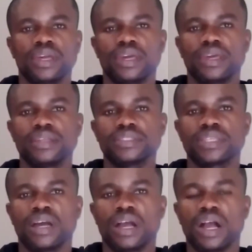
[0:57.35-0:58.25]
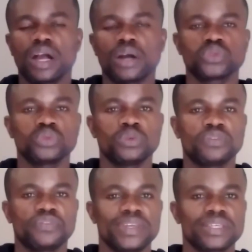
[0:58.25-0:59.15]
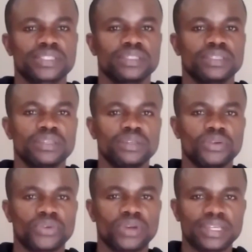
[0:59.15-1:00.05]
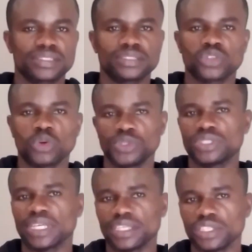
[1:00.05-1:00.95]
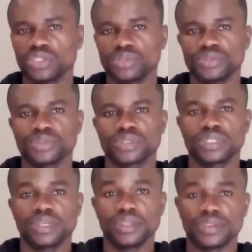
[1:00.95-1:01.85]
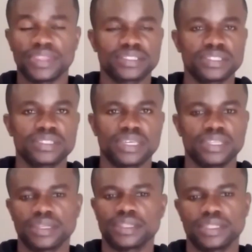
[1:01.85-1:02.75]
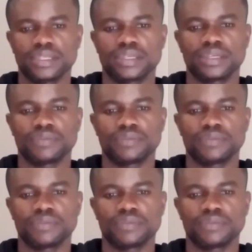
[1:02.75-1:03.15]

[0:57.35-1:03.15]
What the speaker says: and how to fix related computer issues, that is another thing.